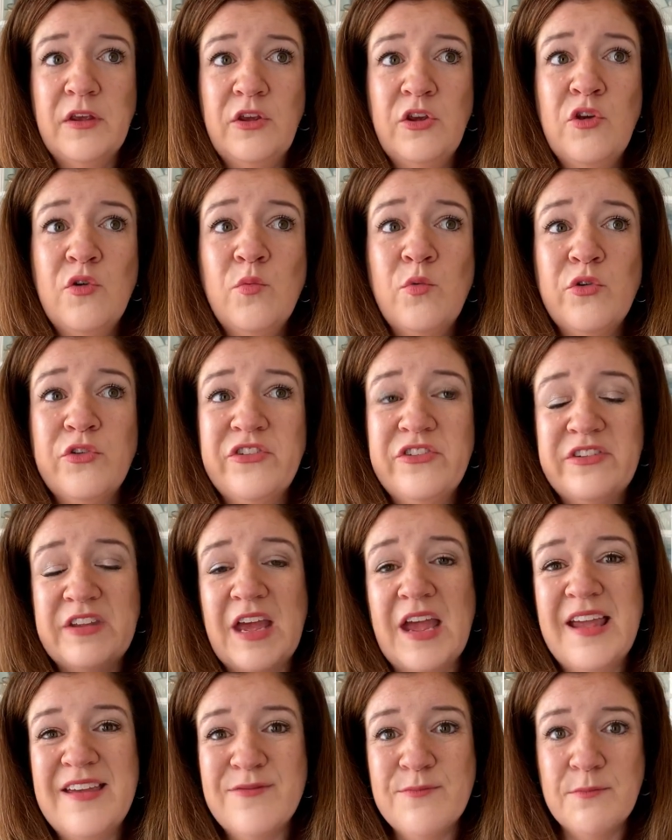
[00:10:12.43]
you will
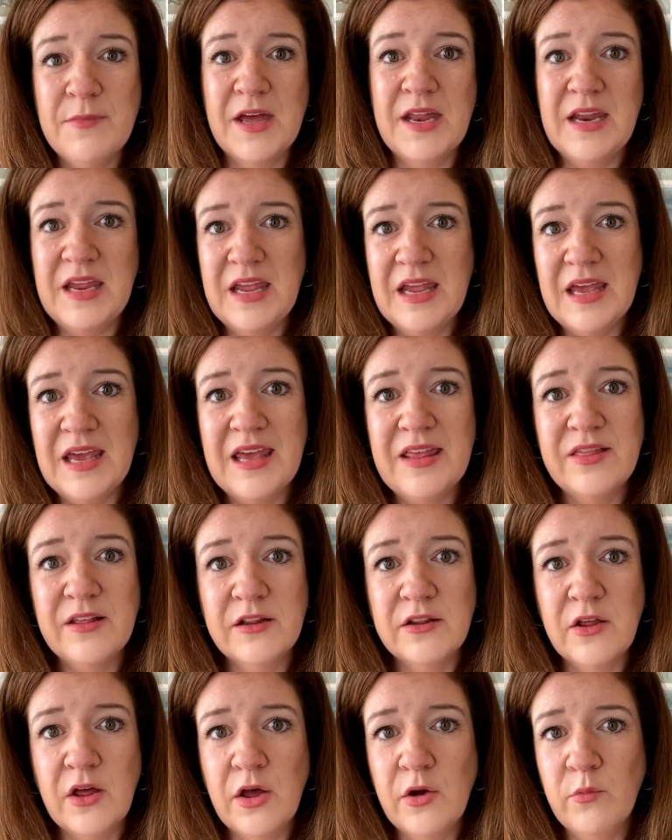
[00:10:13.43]
save money in
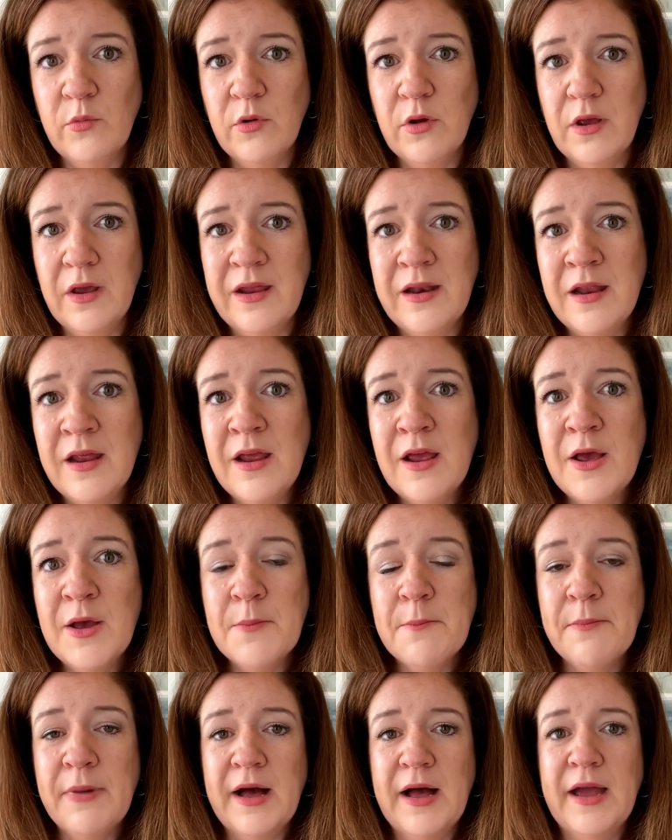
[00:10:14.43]
the long run
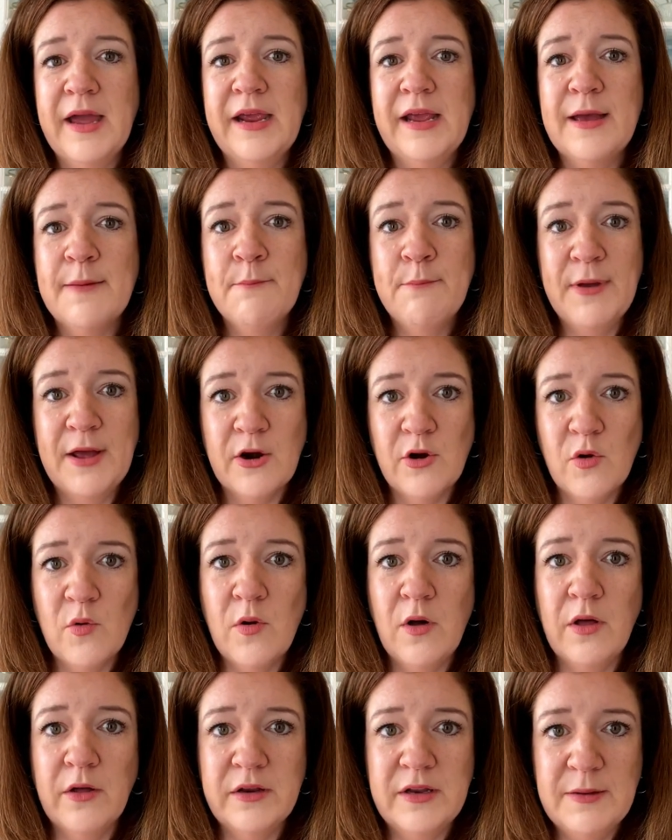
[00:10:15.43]
buying a better
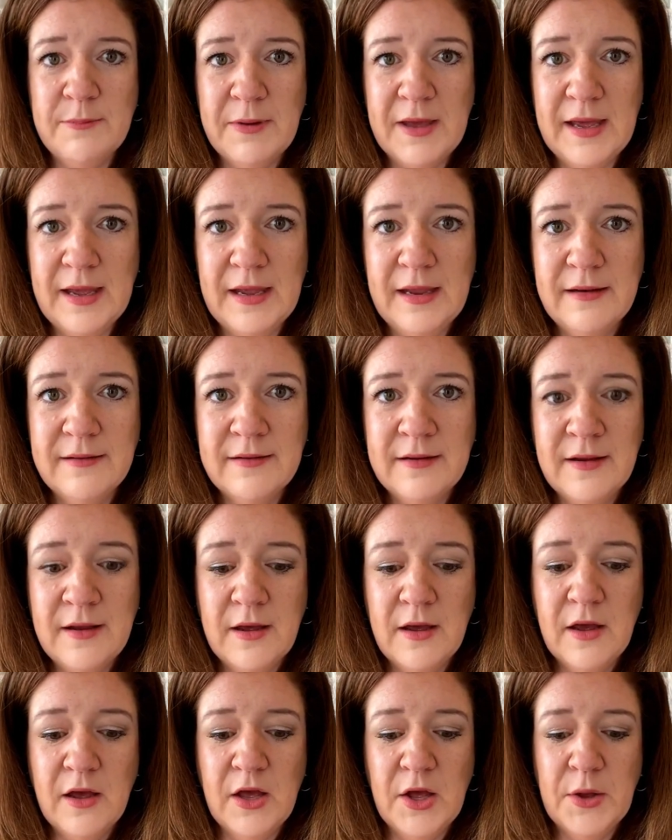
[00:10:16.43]
quality paint.
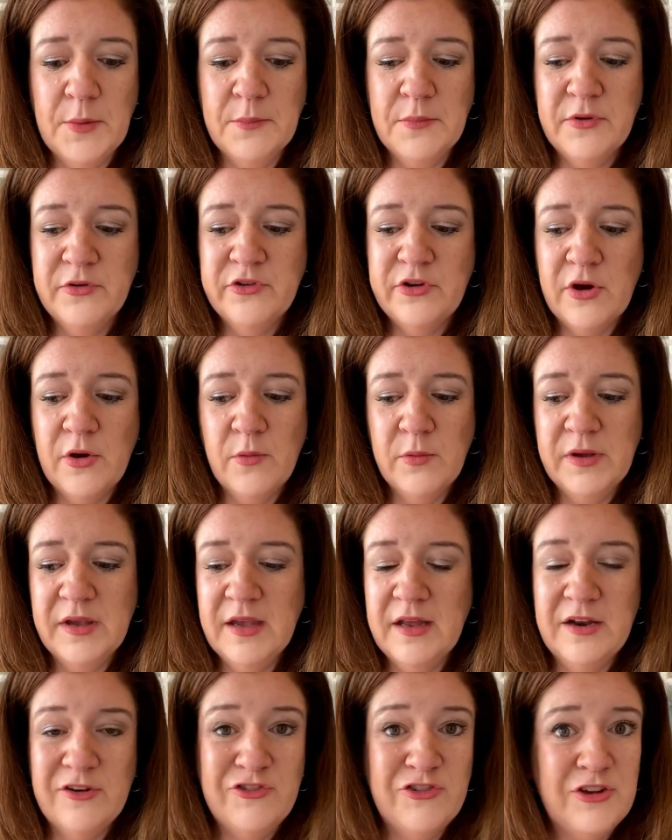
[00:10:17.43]
Um, don't
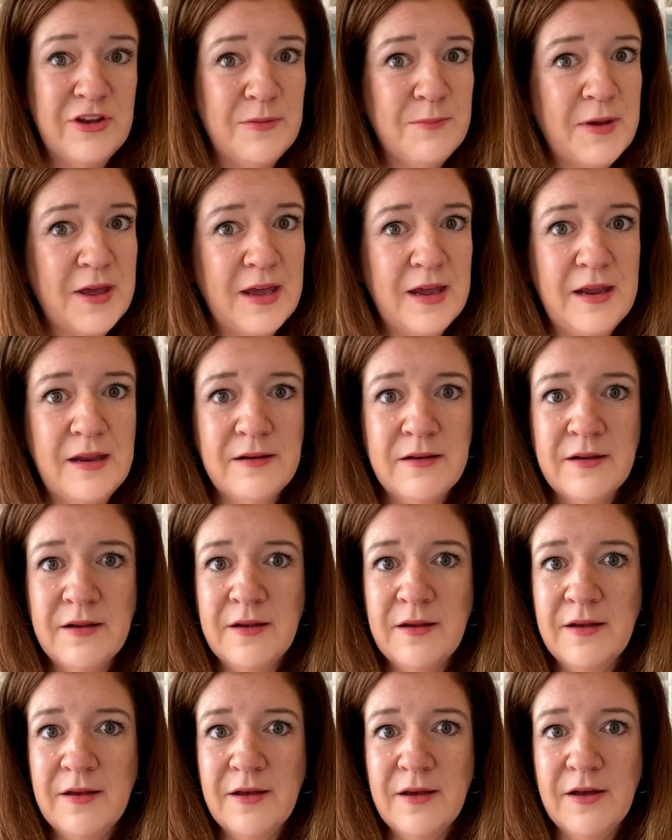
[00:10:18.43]
get a cheap paint
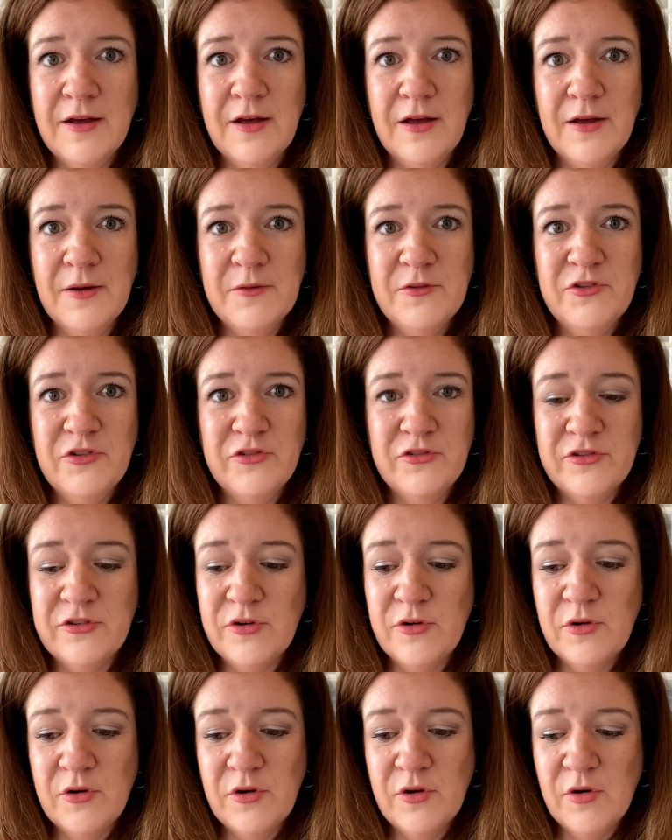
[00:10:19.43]
uh,
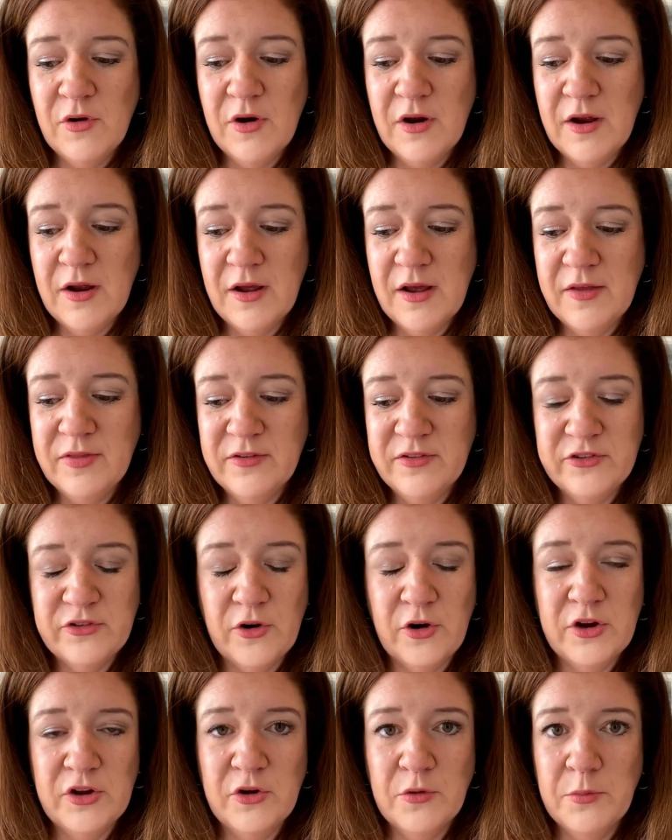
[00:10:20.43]
just at the
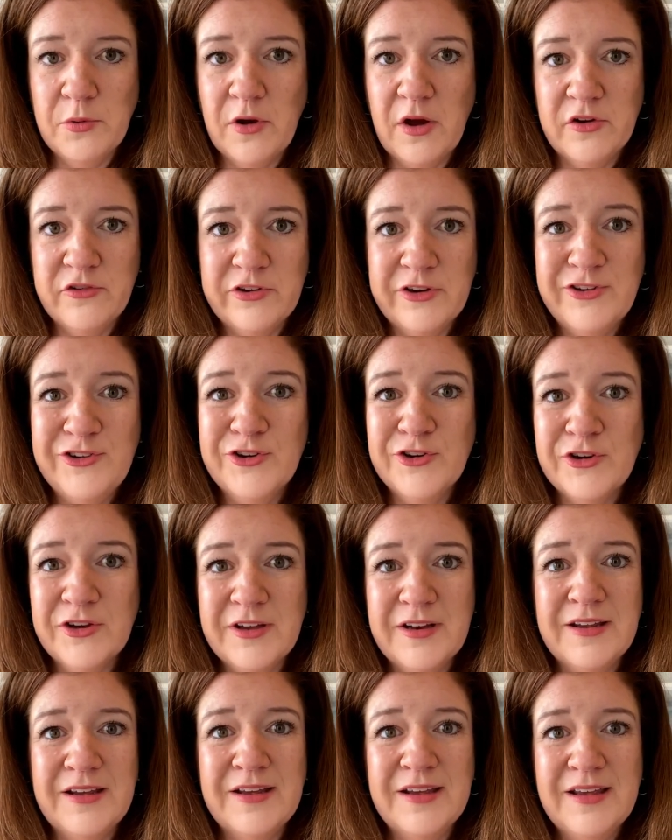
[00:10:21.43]
start of your project. You're
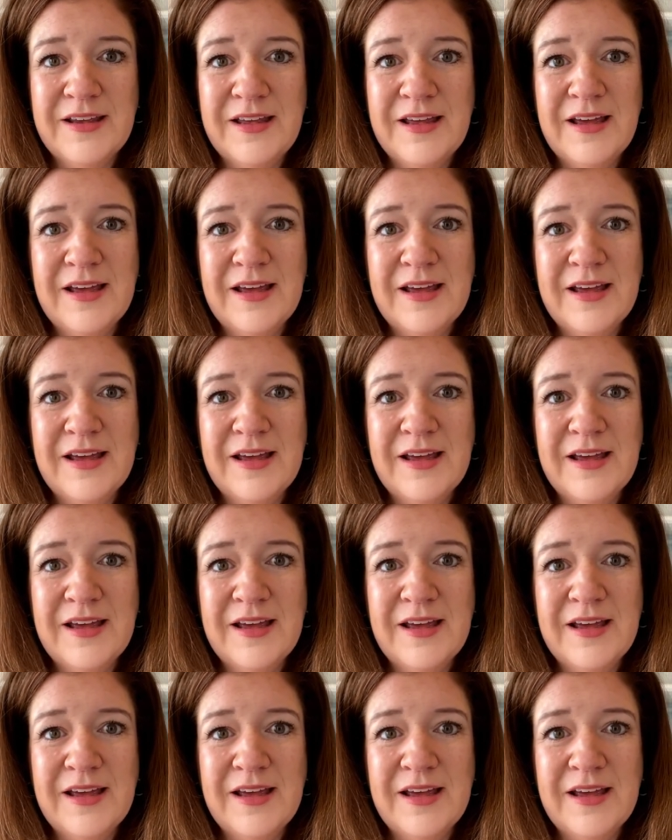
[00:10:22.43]
gonna,